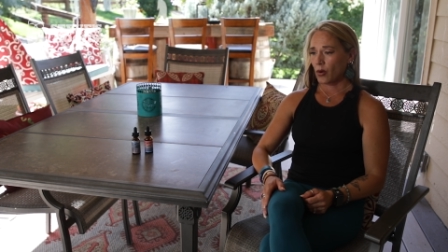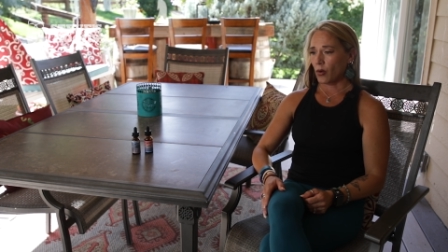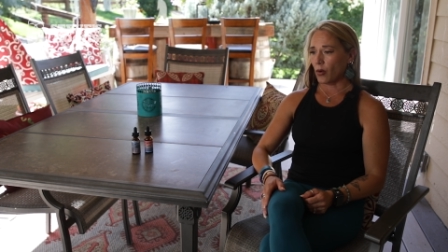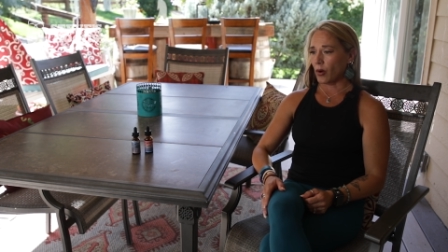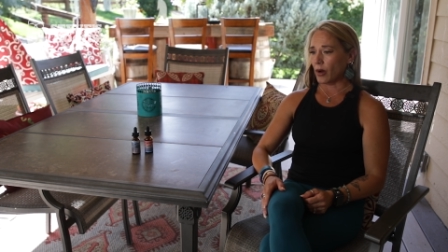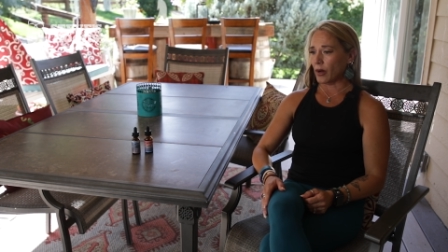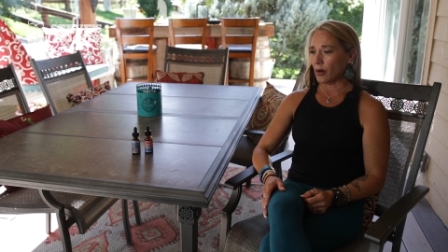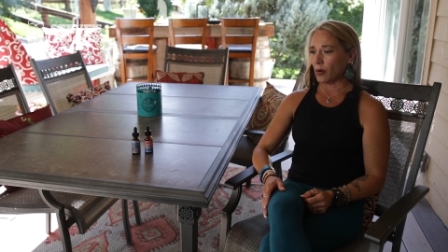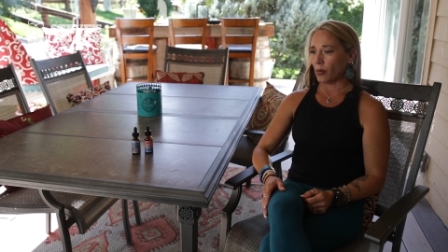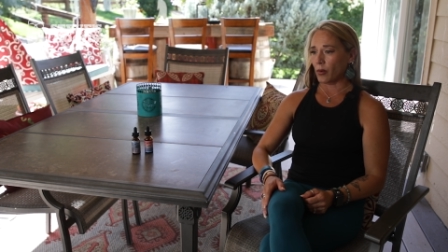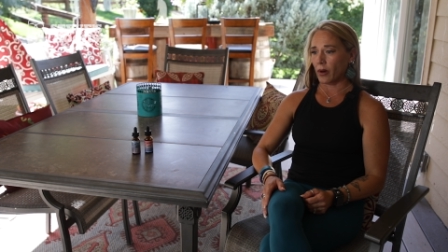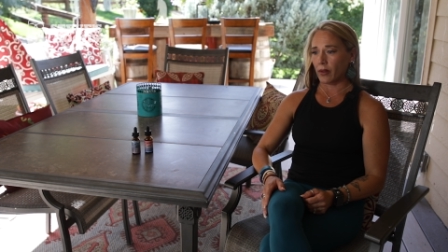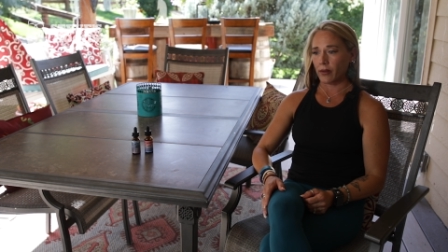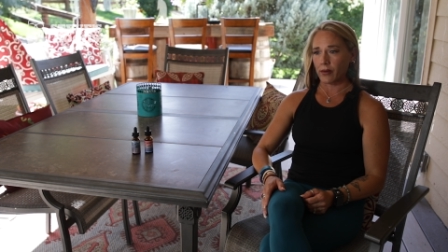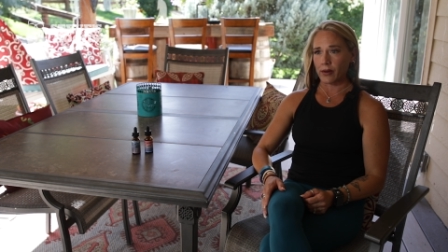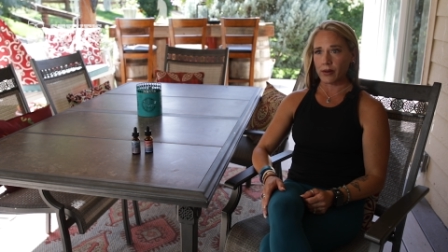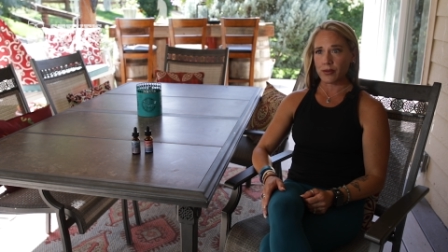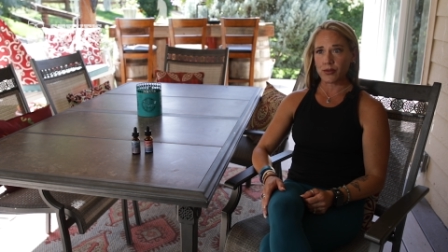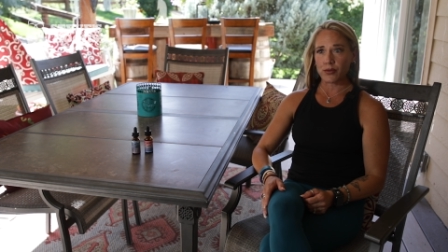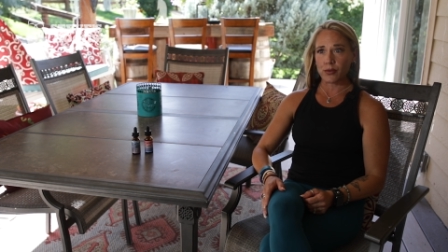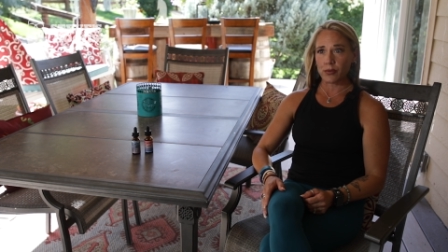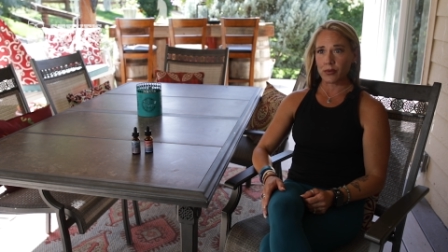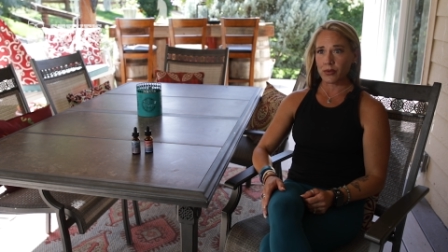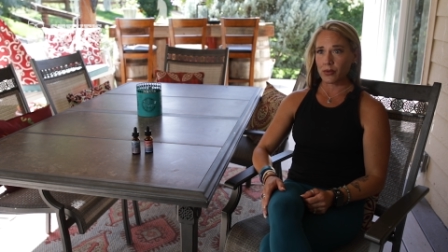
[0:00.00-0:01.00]
oil, whether
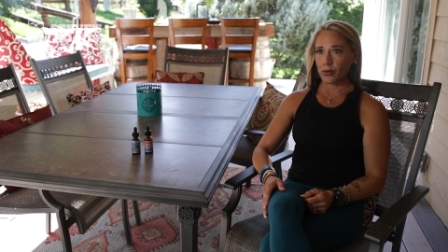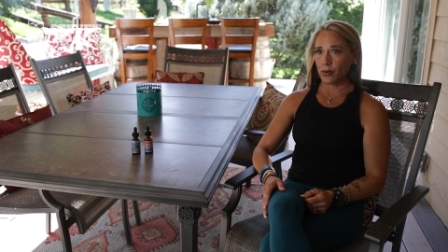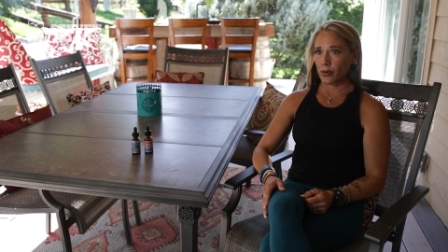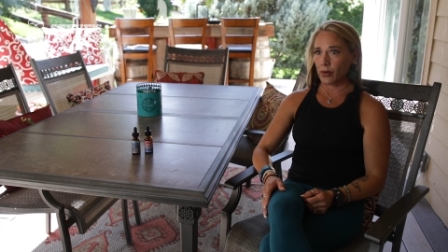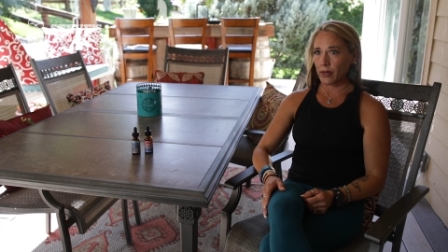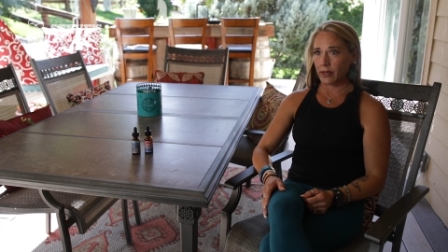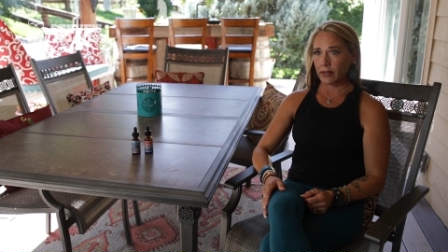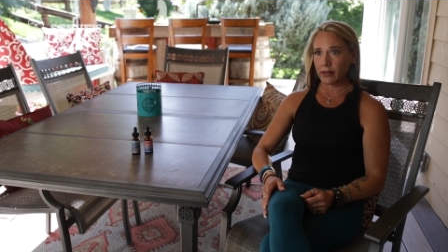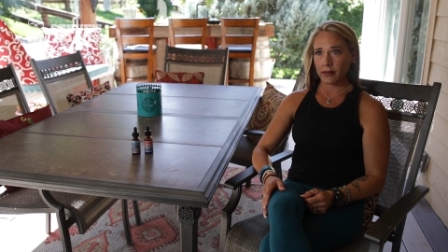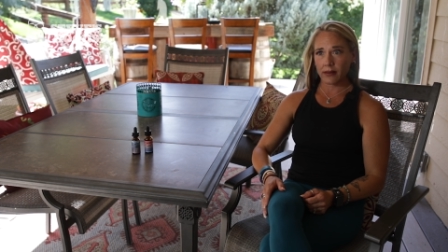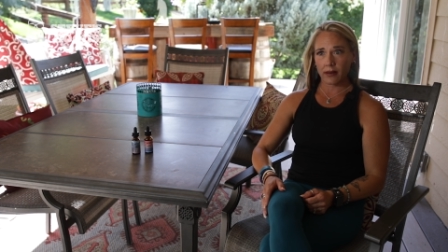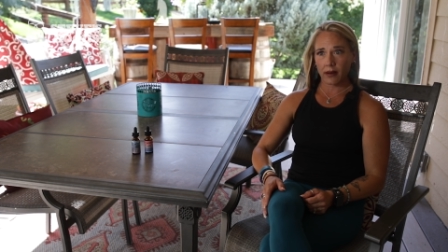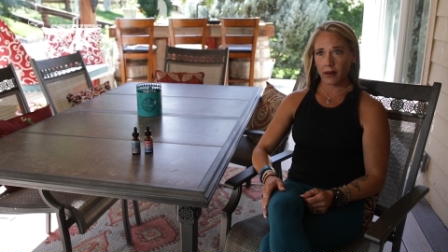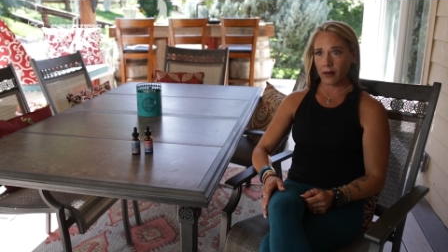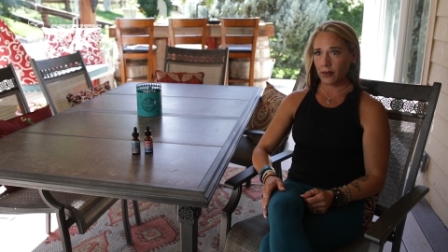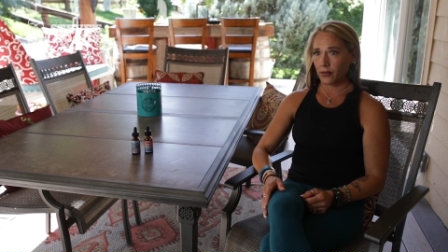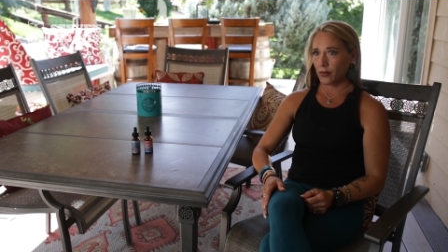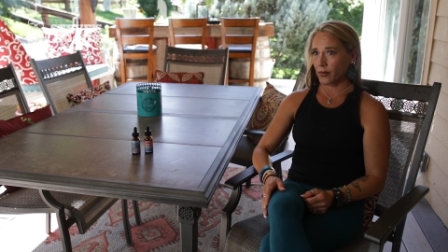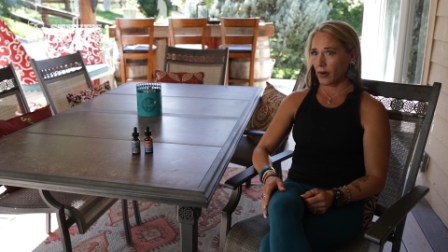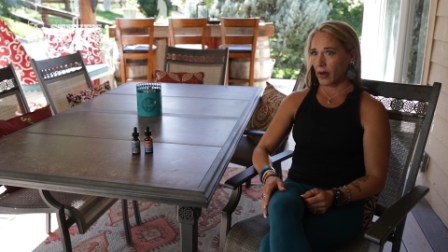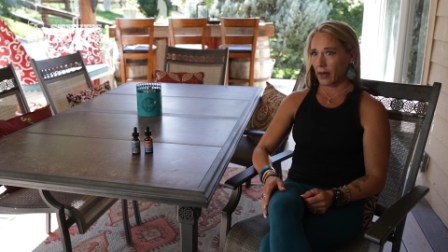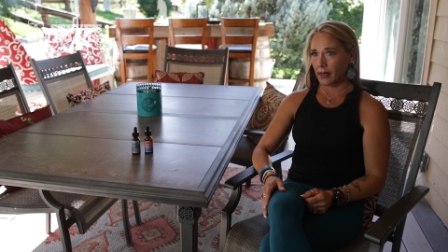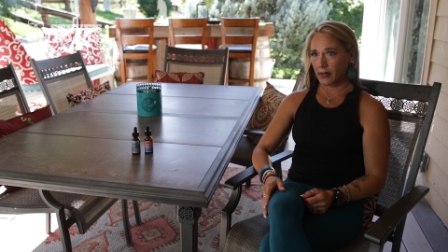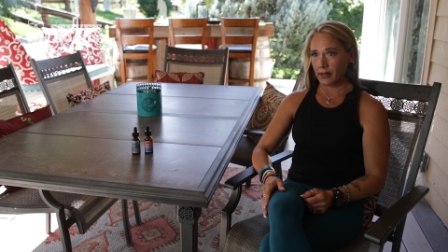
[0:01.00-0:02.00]
it's rheumatoid
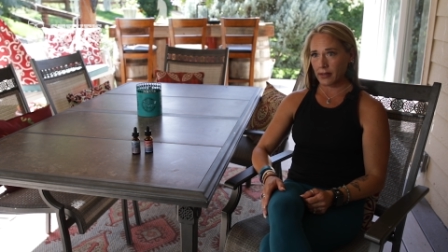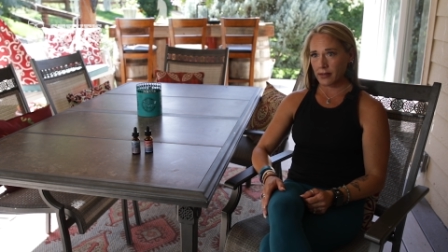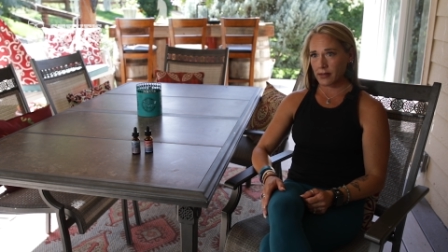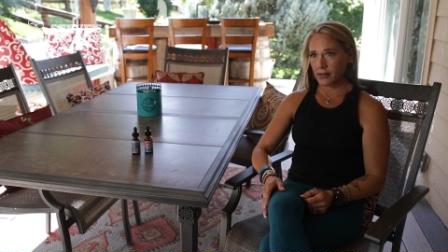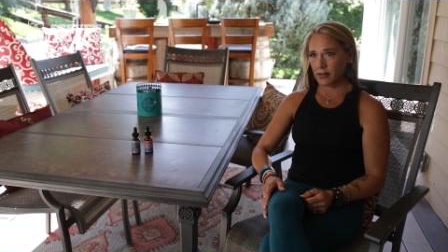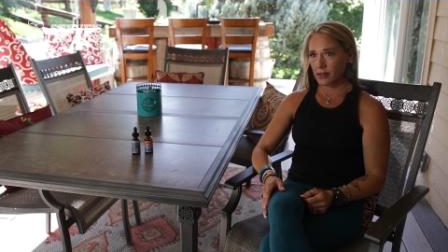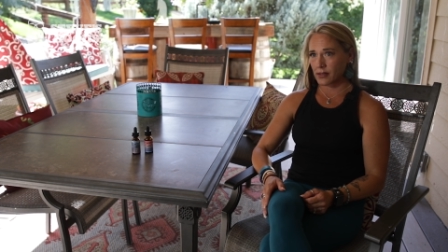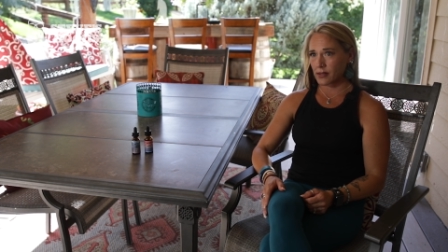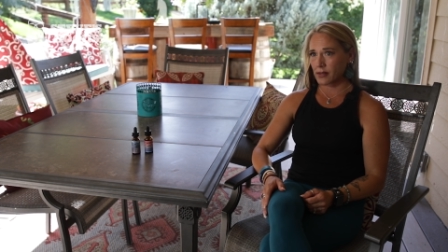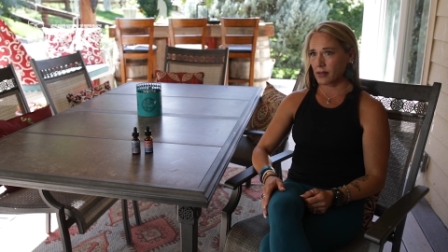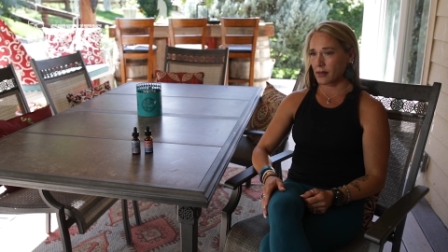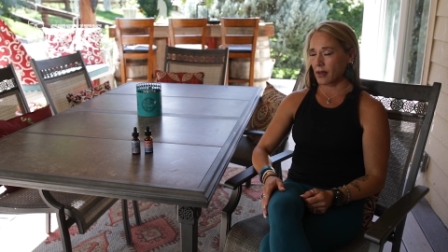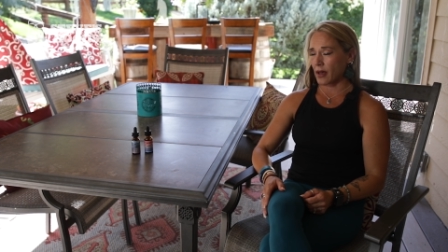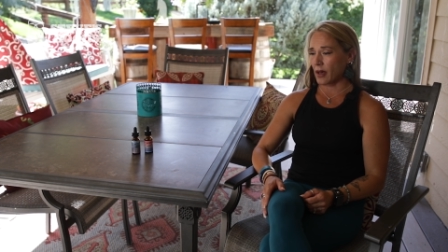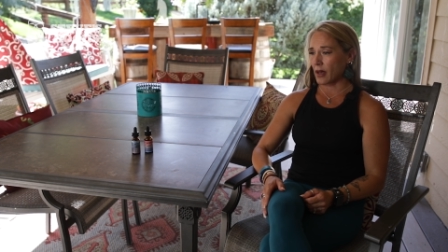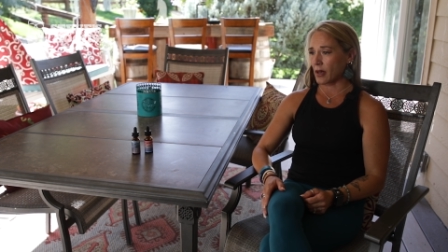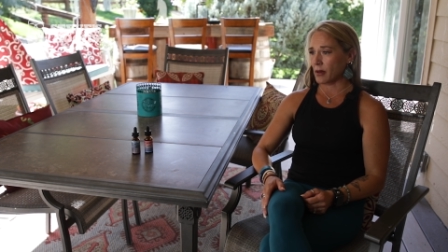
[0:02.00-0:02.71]
arthritis,